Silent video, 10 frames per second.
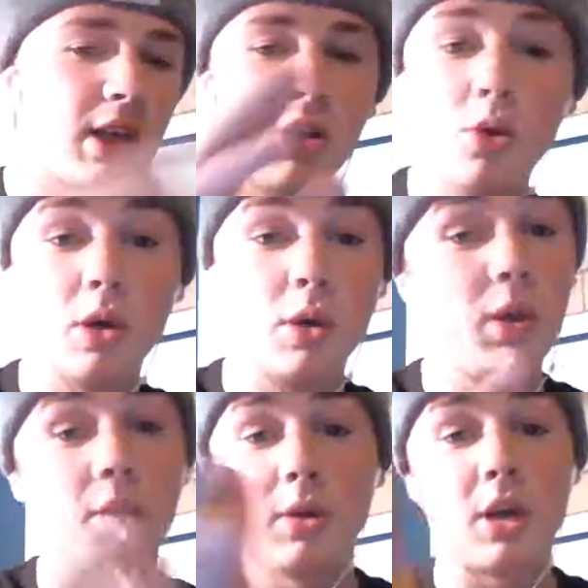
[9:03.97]
it's like we
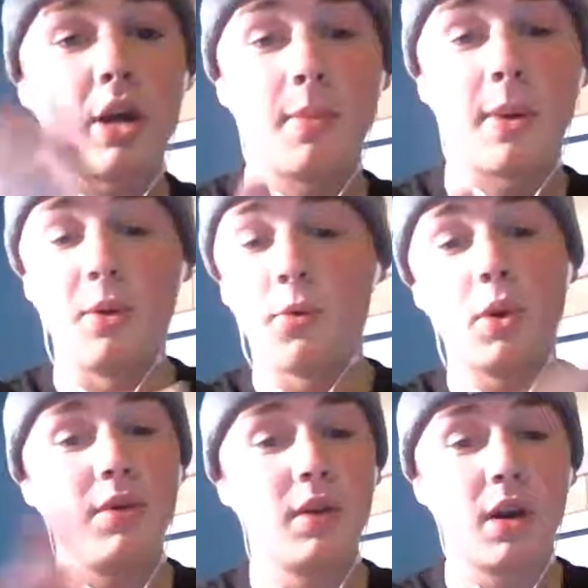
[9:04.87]
were talking about before
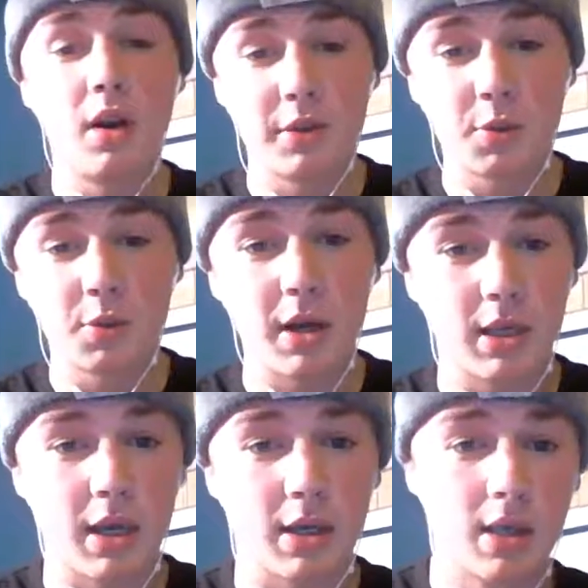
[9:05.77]
we even got on this
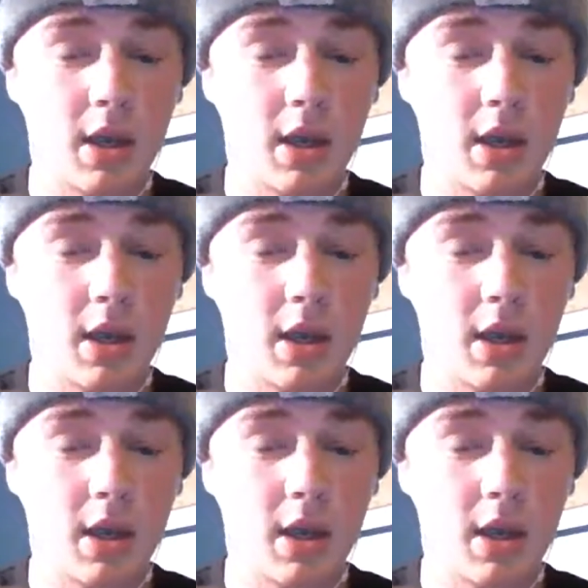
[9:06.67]
podcast.